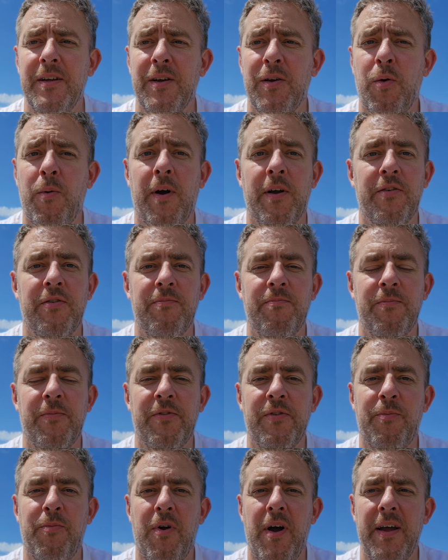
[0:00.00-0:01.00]
quite
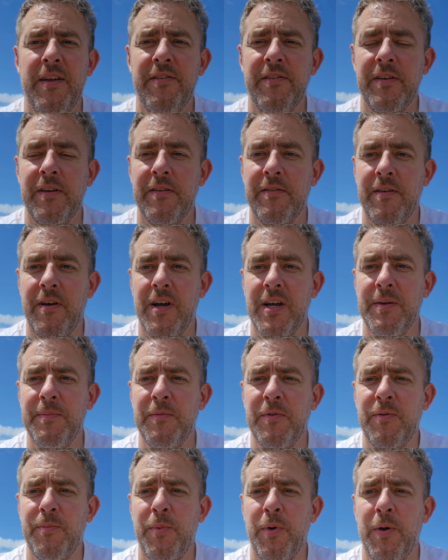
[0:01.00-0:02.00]
surprising at
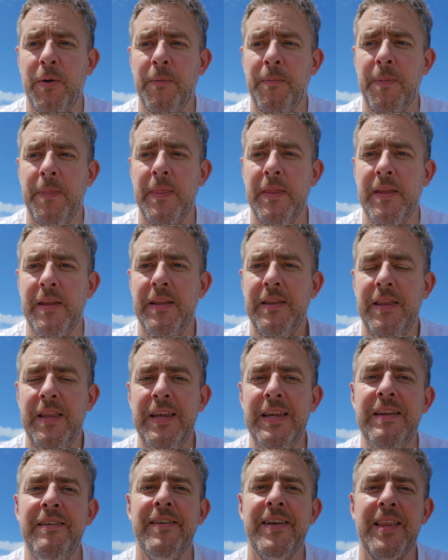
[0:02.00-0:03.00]
times, but in the
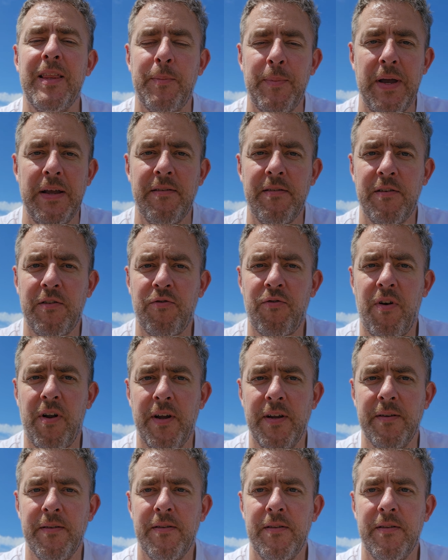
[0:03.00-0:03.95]
need to get the basics right,